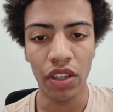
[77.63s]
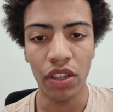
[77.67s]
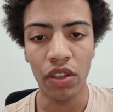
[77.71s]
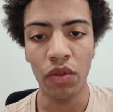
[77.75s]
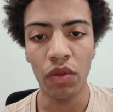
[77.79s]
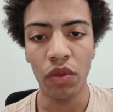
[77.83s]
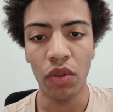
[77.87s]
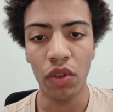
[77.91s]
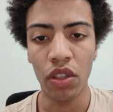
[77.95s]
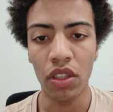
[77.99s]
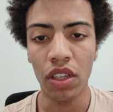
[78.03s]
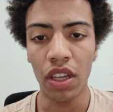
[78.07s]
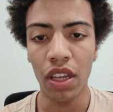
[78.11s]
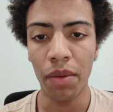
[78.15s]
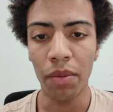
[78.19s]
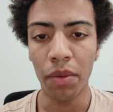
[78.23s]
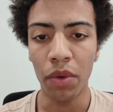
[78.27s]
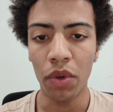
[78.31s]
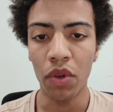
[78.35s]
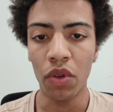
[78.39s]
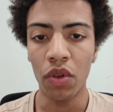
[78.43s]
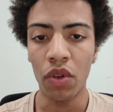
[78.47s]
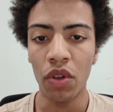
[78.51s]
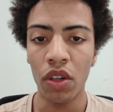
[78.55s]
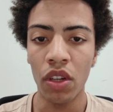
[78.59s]
truth
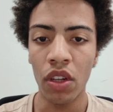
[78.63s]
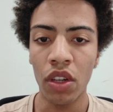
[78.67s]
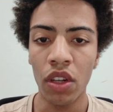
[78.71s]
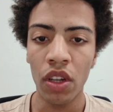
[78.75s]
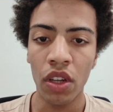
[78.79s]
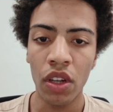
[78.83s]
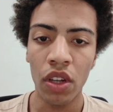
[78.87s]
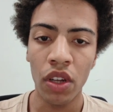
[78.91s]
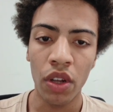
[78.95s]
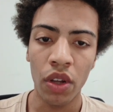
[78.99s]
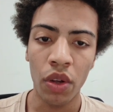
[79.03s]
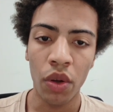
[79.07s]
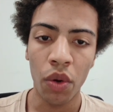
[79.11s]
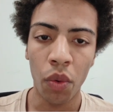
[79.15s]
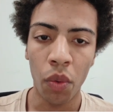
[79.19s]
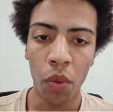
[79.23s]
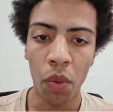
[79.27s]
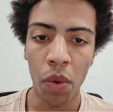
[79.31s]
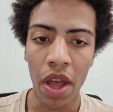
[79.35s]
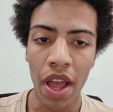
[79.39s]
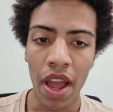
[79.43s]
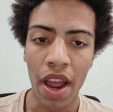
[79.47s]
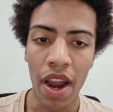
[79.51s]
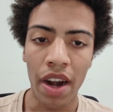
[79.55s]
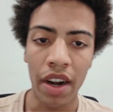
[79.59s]
table,
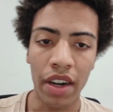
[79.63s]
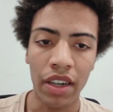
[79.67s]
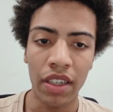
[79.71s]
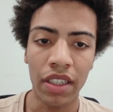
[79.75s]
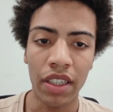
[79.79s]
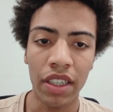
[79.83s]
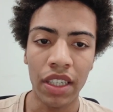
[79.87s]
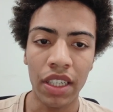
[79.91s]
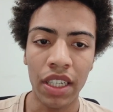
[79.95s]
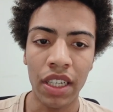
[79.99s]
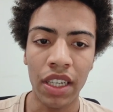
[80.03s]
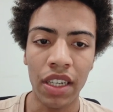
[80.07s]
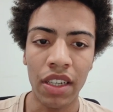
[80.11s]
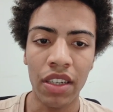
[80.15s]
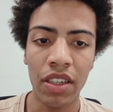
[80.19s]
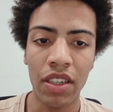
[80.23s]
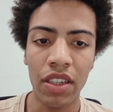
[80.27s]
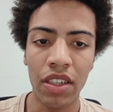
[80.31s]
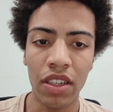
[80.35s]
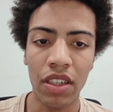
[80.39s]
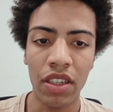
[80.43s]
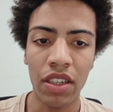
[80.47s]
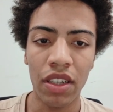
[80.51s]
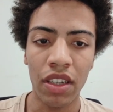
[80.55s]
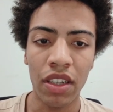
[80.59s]
where
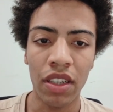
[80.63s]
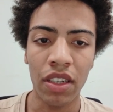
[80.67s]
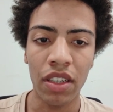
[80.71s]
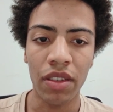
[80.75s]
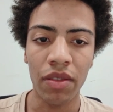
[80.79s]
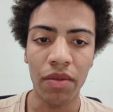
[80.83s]
each